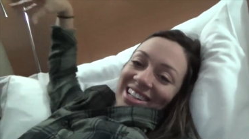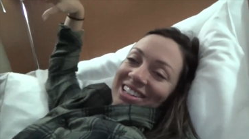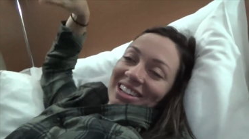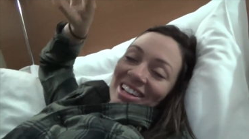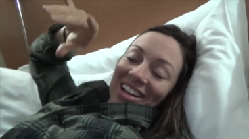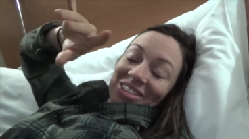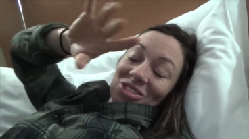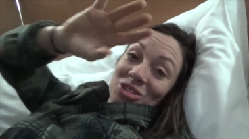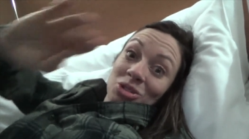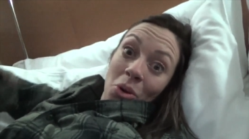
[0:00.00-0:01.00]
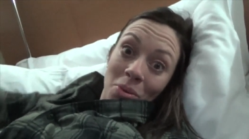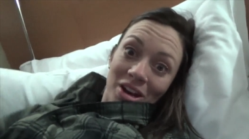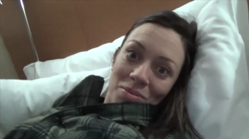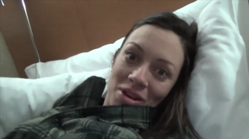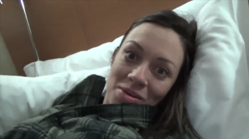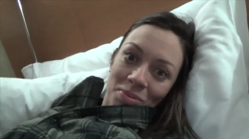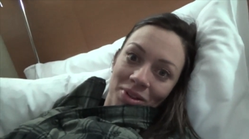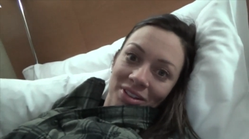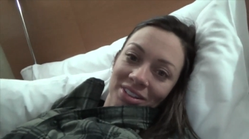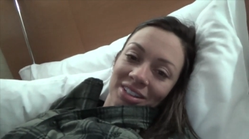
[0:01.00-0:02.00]
and so many
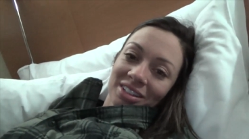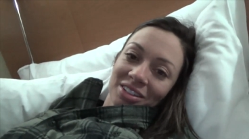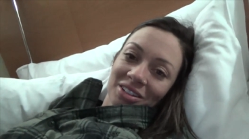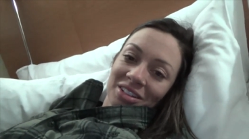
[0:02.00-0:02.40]
people and